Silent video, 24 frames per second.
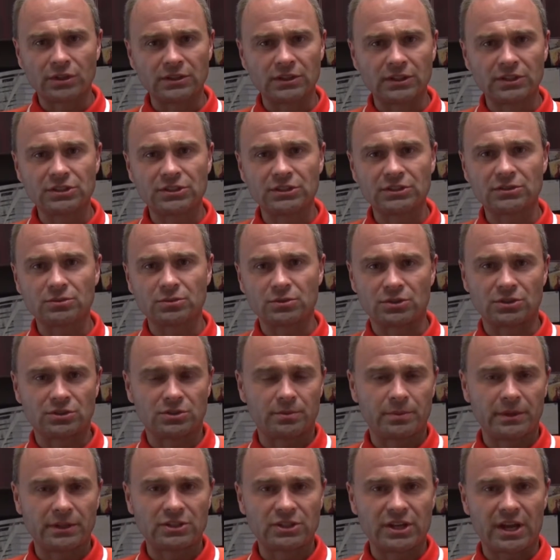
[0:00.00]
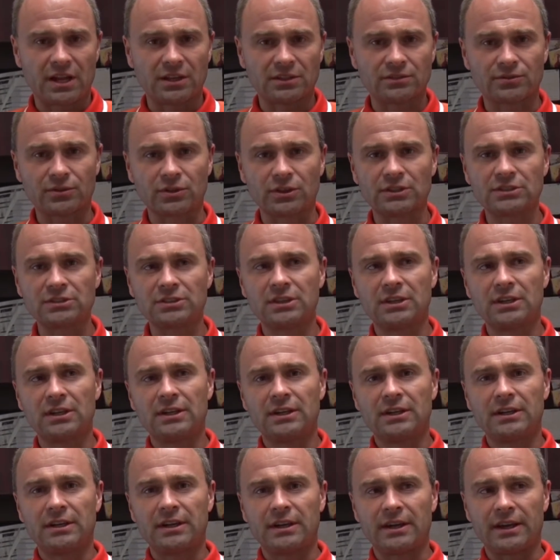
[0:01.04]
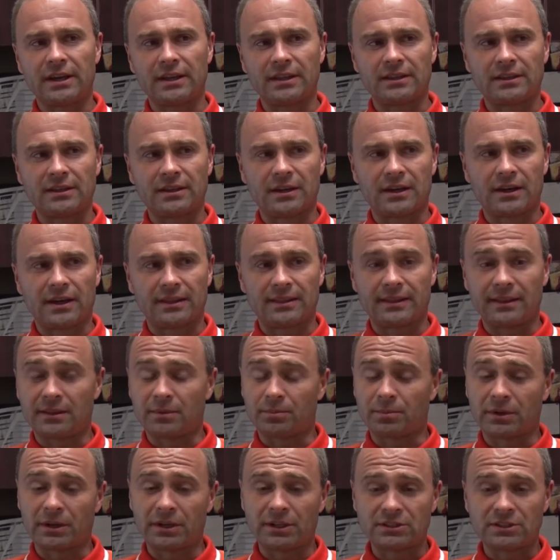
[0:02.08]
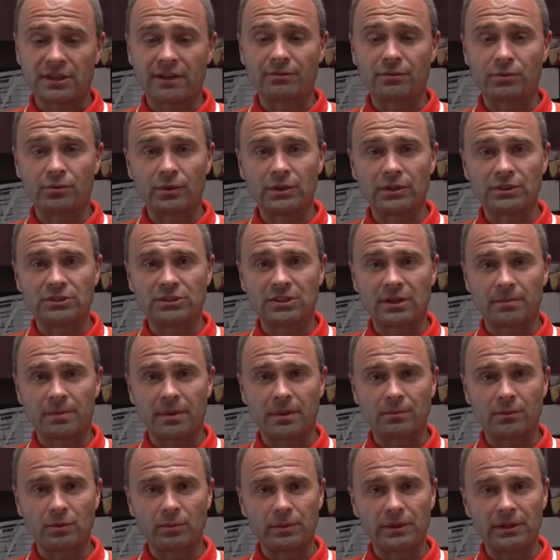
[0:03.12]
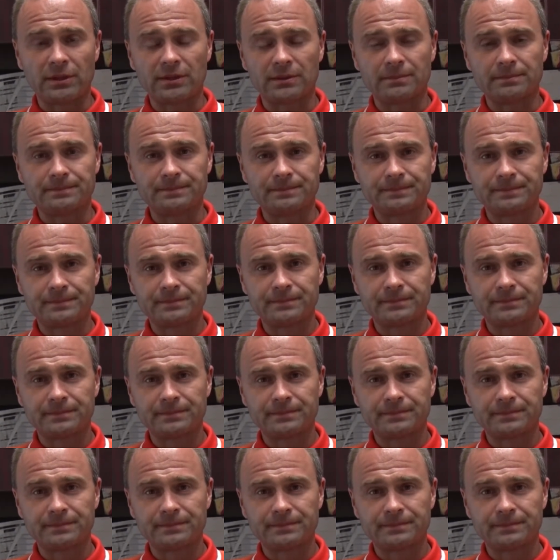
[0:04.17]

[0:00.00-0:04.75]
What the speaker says: conditions, which is a big challenge for us. And I think the players have to really step up to beat them.